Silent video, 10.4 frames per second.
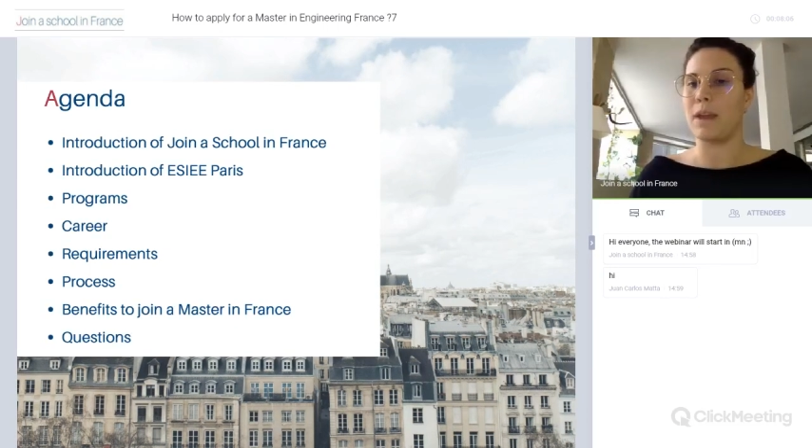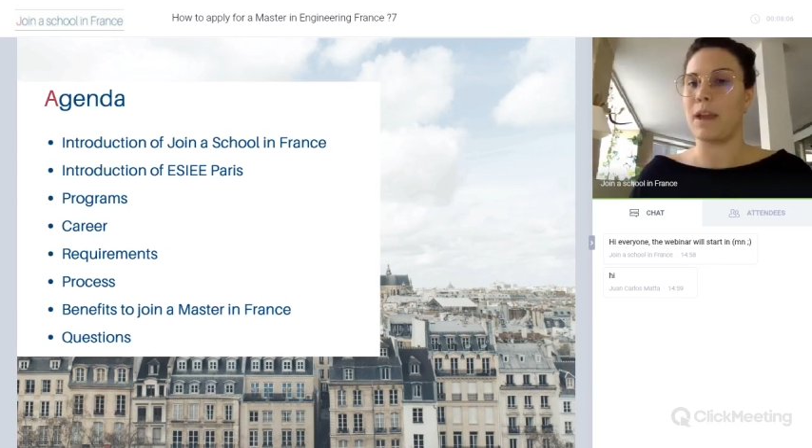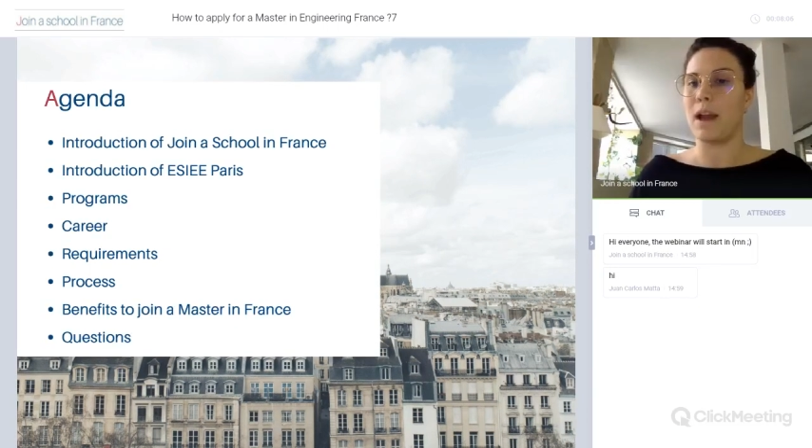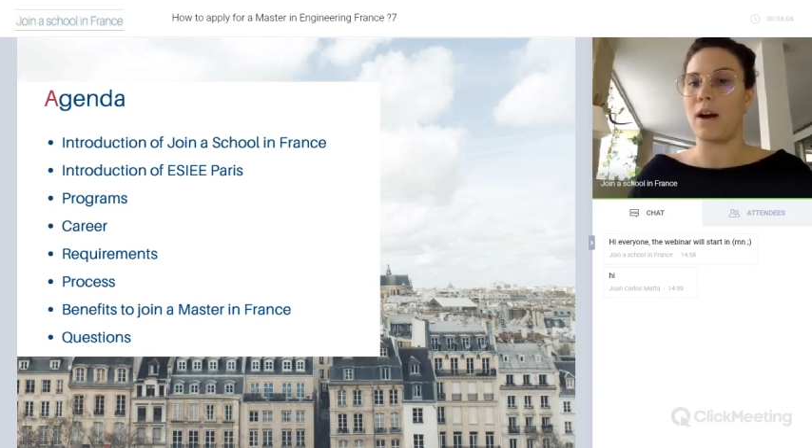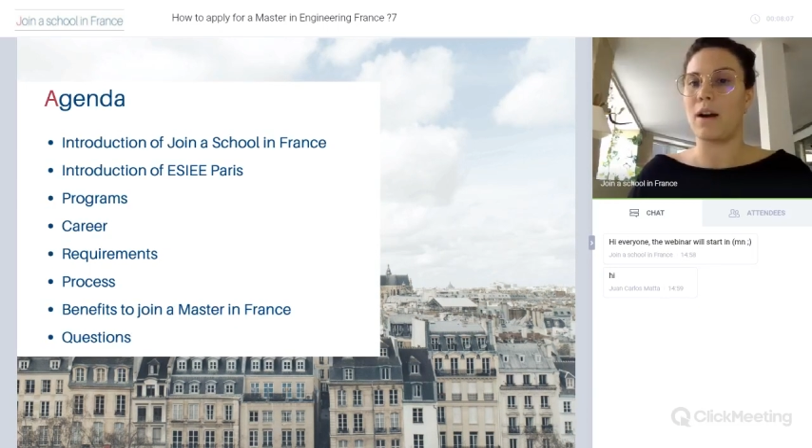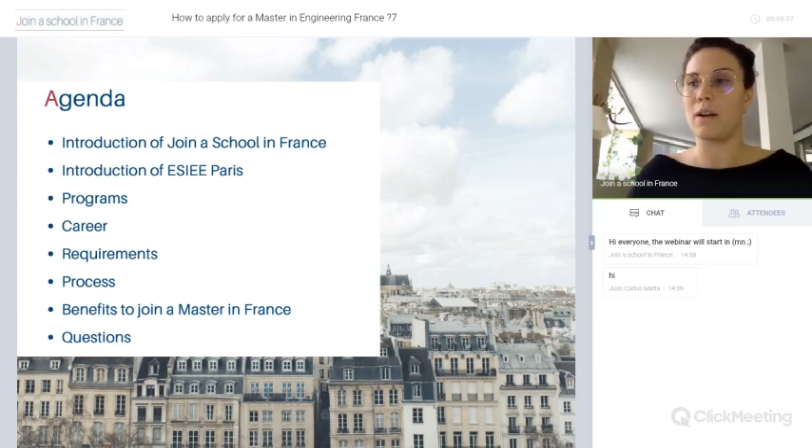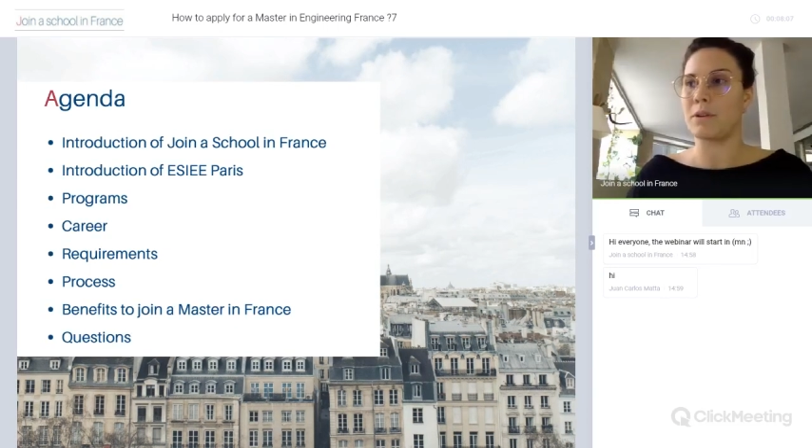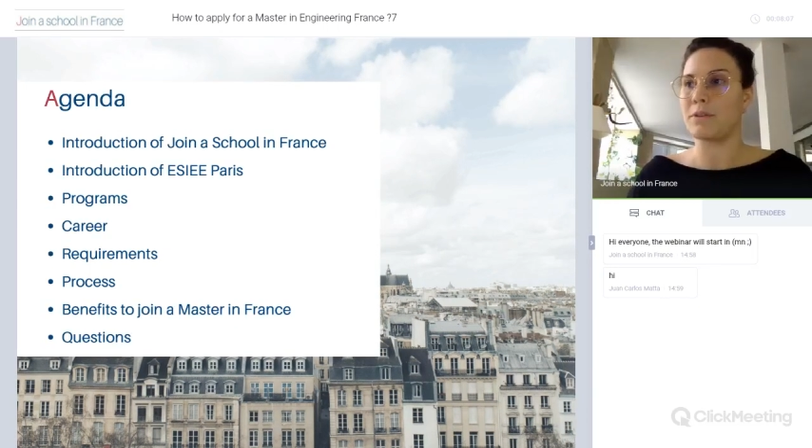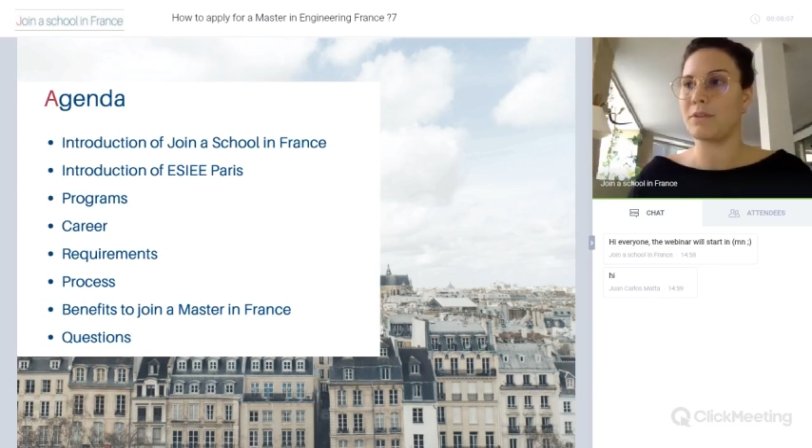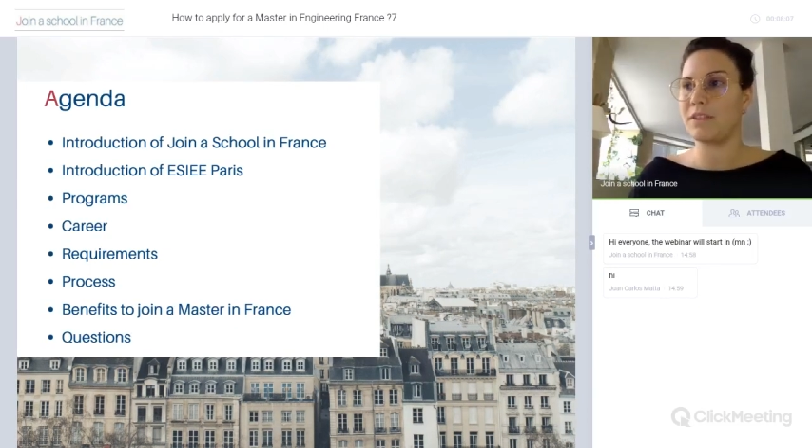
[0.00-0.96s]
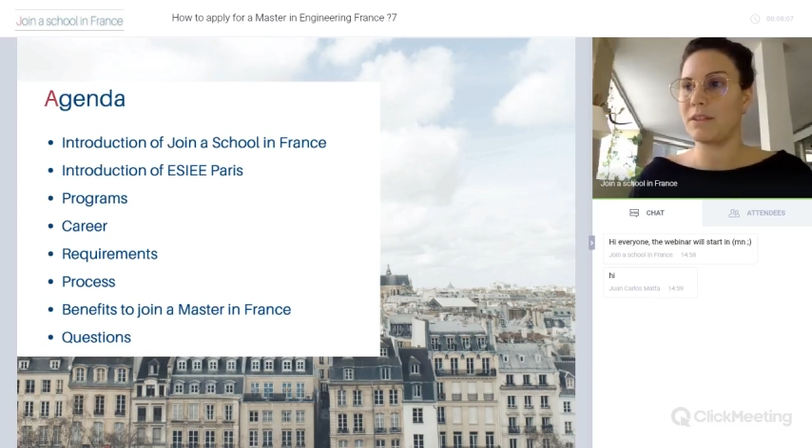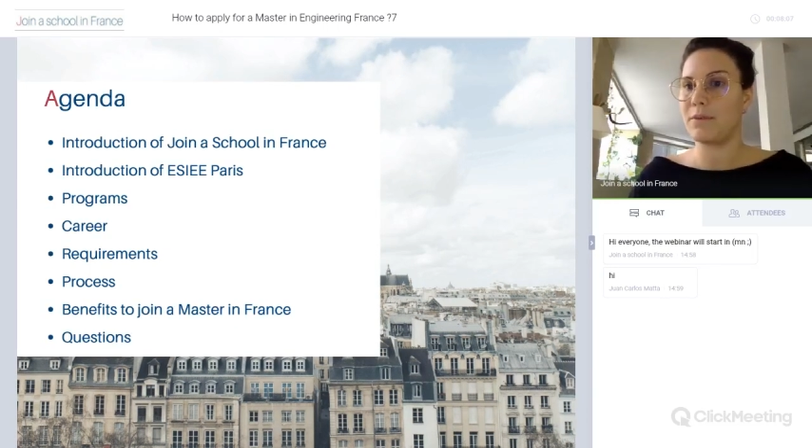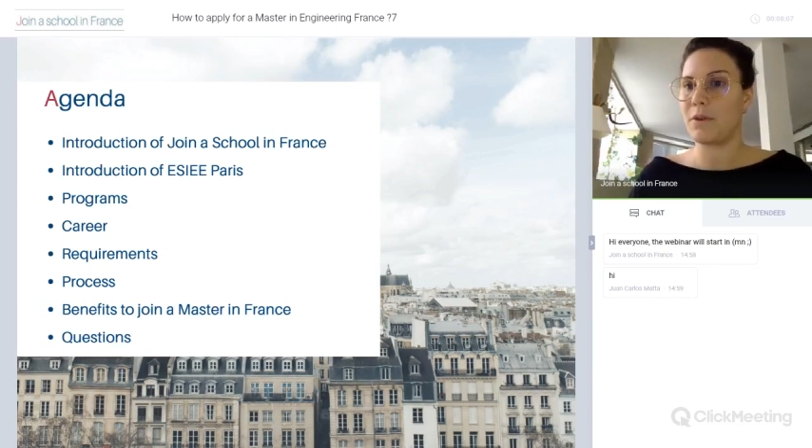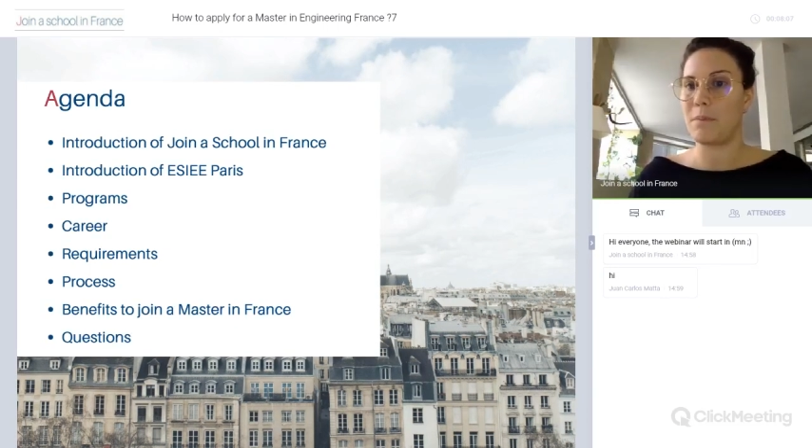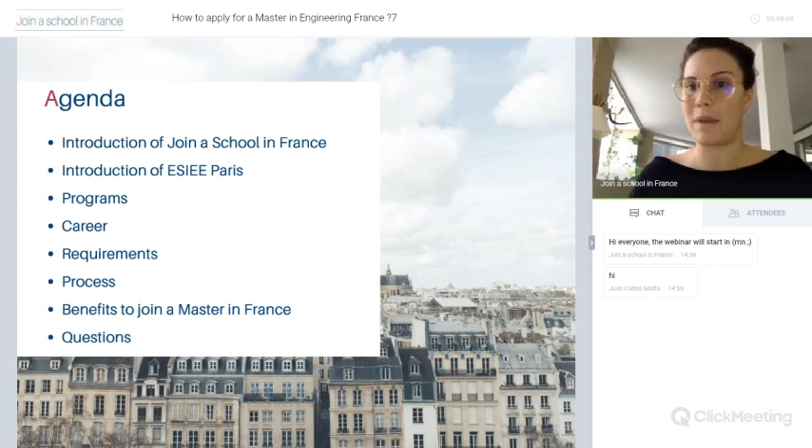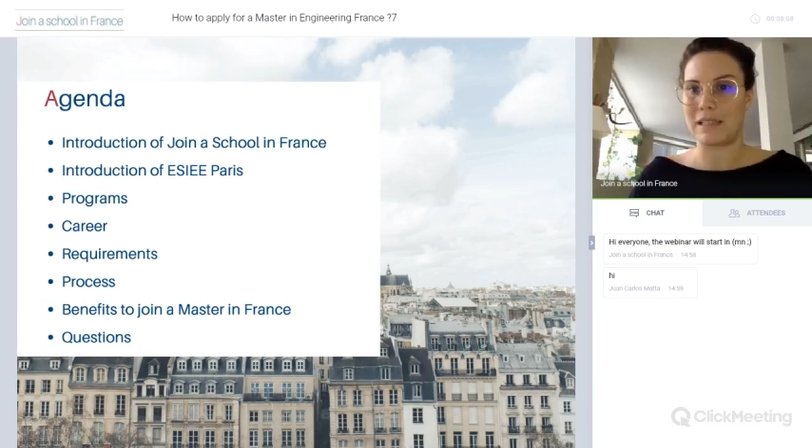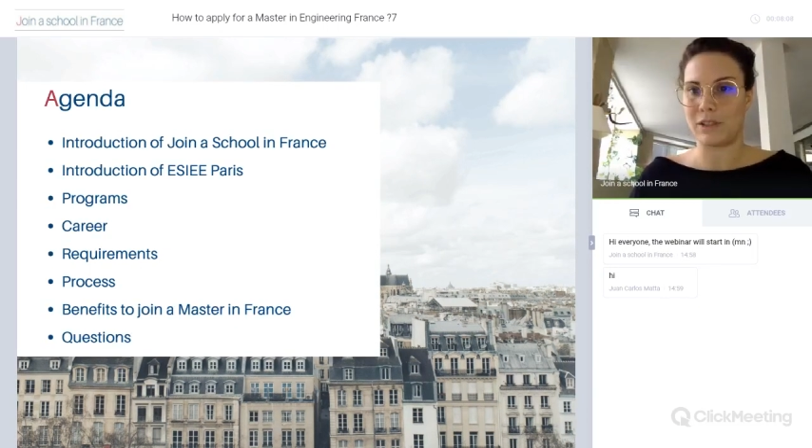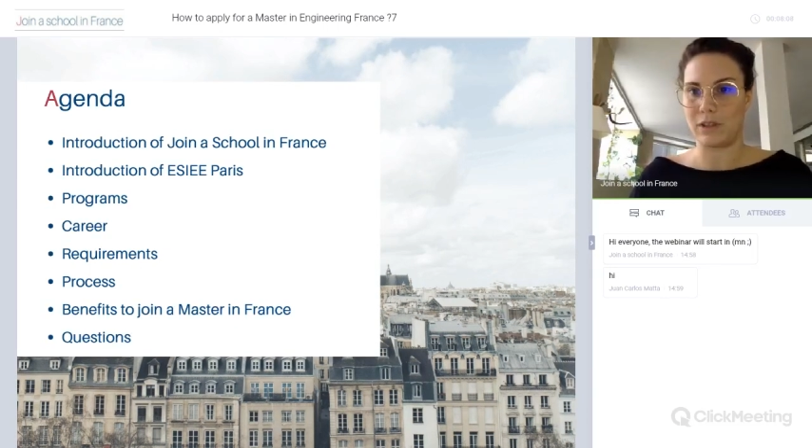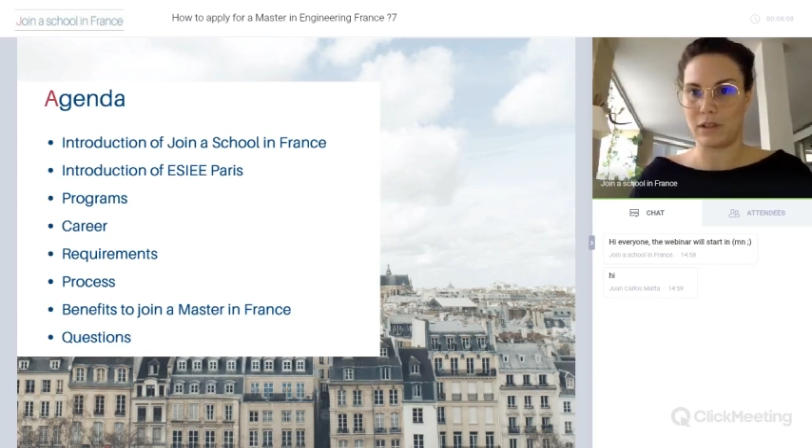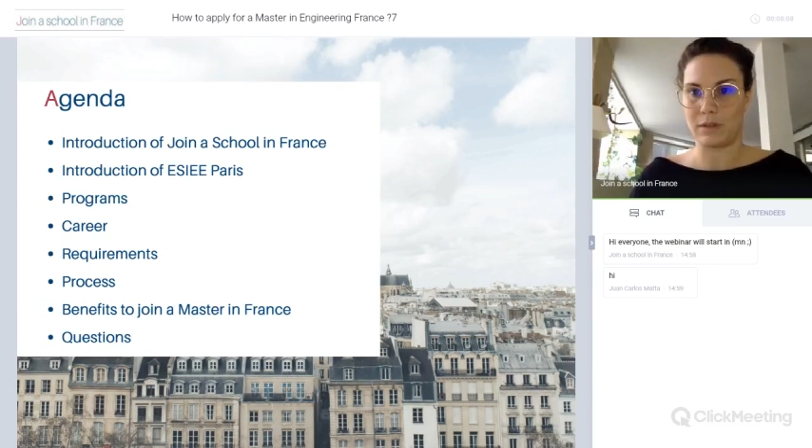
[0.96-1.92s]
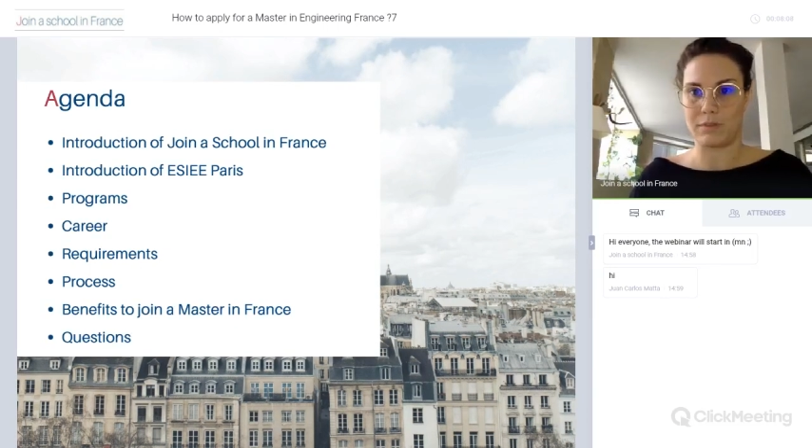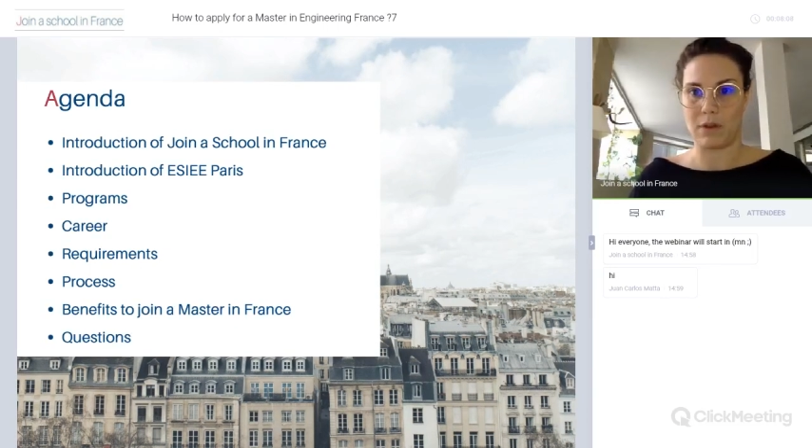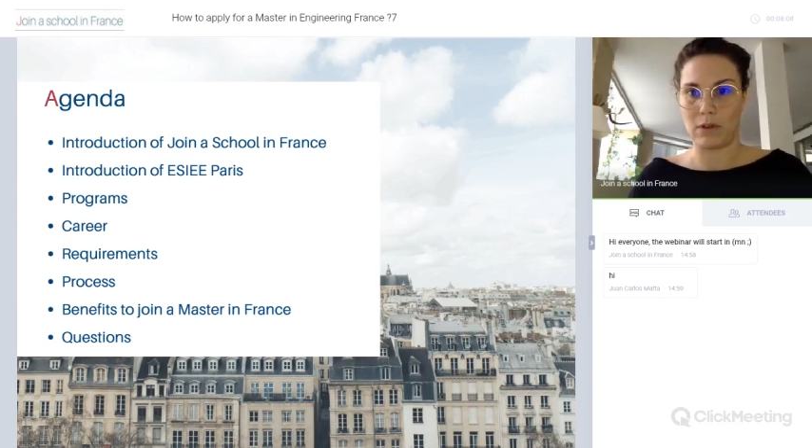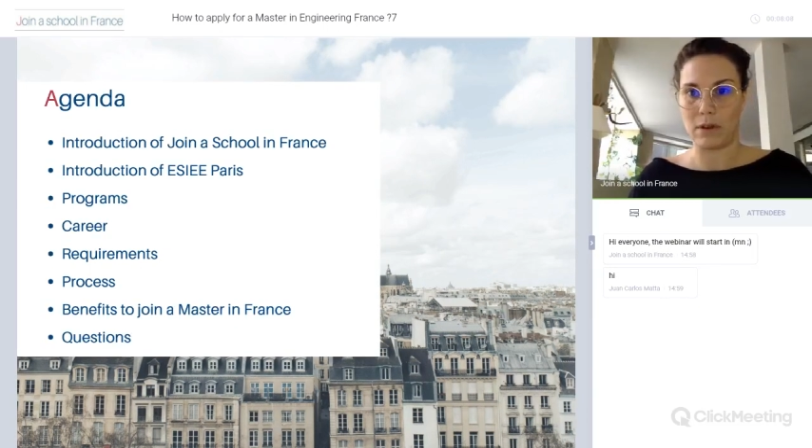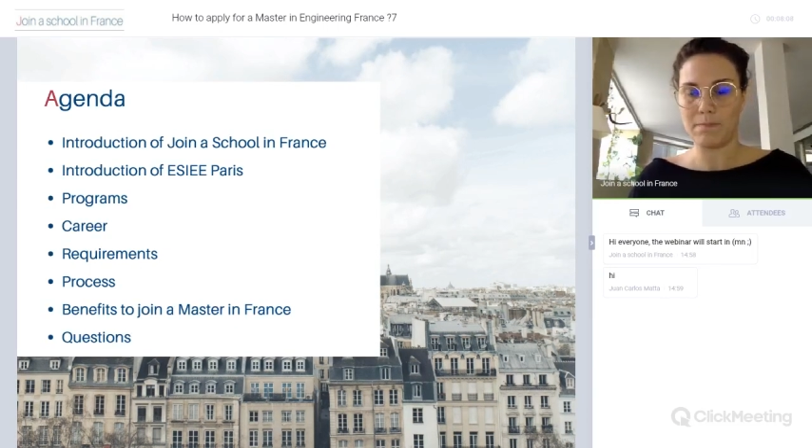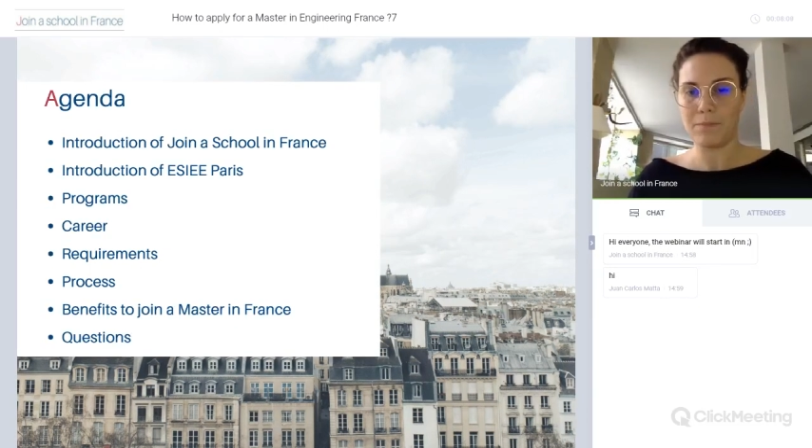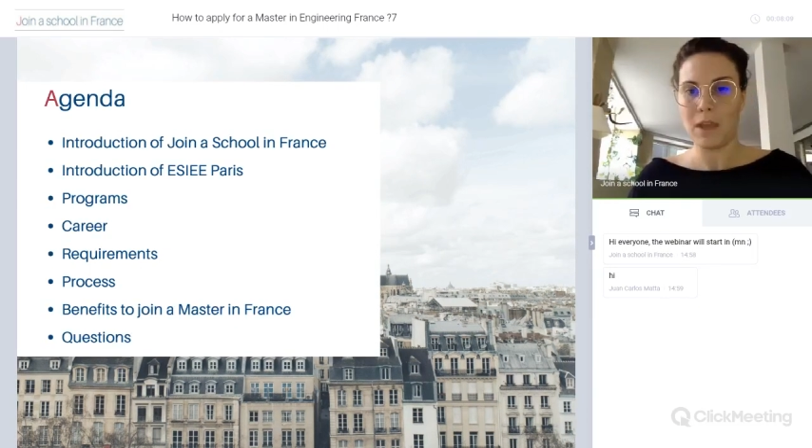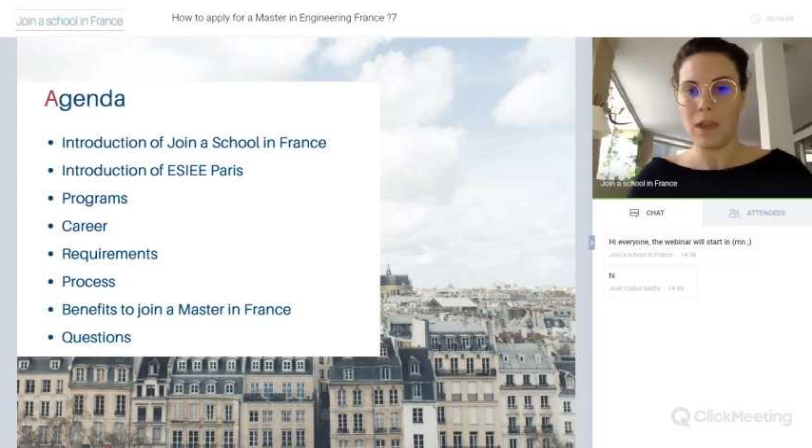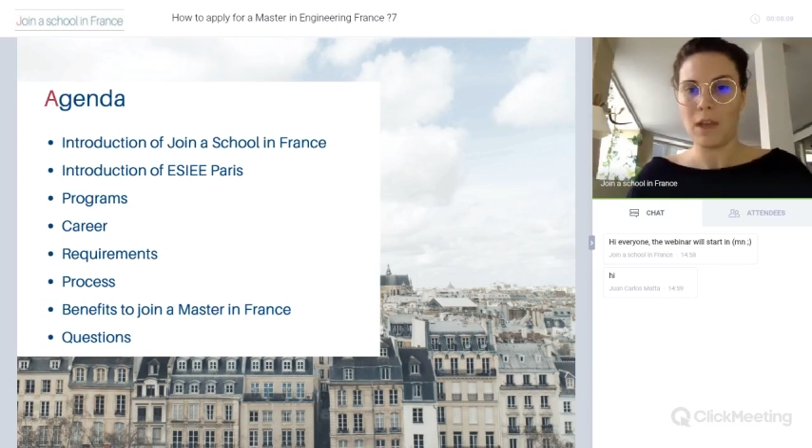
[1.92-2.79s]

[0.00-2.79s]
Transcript: we are recruiting for master's program.